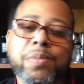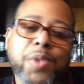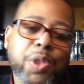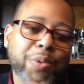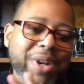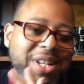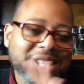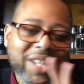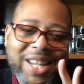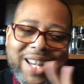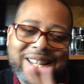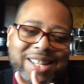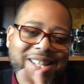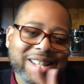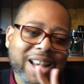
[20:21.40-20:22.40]
Three
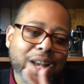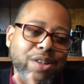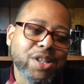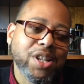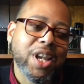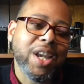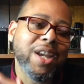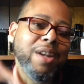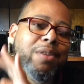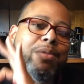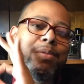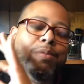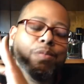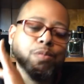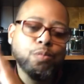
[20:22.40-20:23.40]
seasons, I'll say
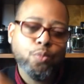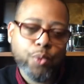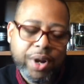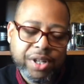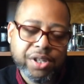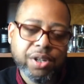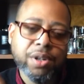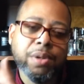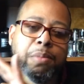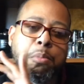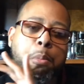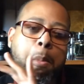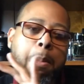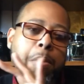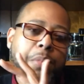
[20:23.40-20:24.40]
winter,
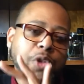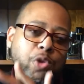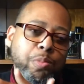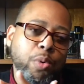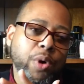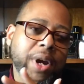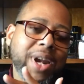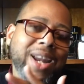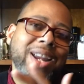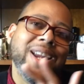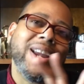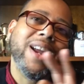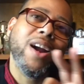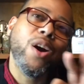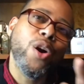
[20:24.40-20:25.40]
spring,
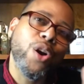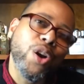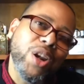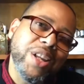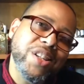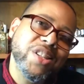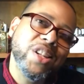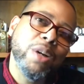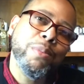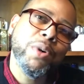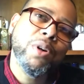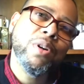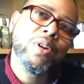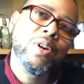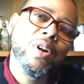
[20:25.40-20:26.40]
early
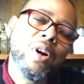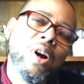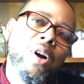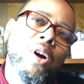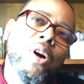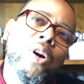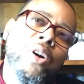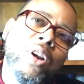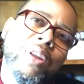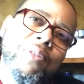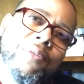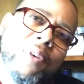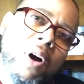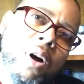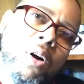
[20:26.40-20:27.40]
summer, or early
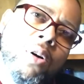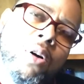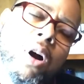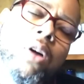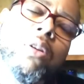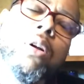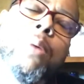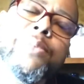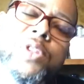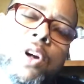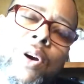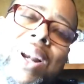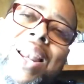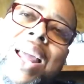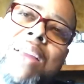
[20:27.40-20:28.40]
fall, or I'm
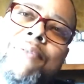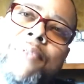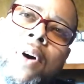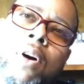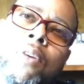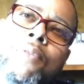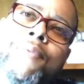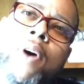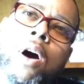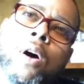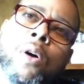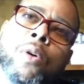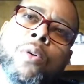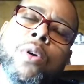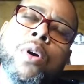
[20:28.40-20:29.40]
sorry, late fall,
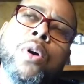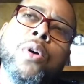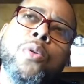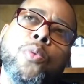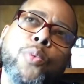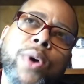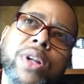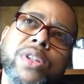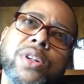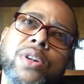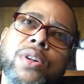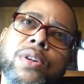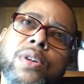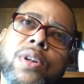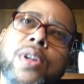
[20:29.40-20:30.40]
fall,
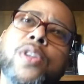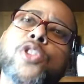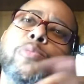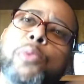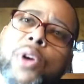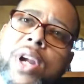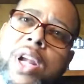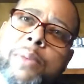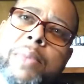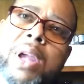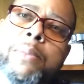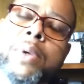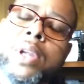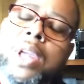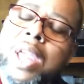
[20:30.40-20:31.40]
winter, spring,
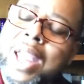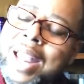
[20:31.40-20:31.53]
maybe.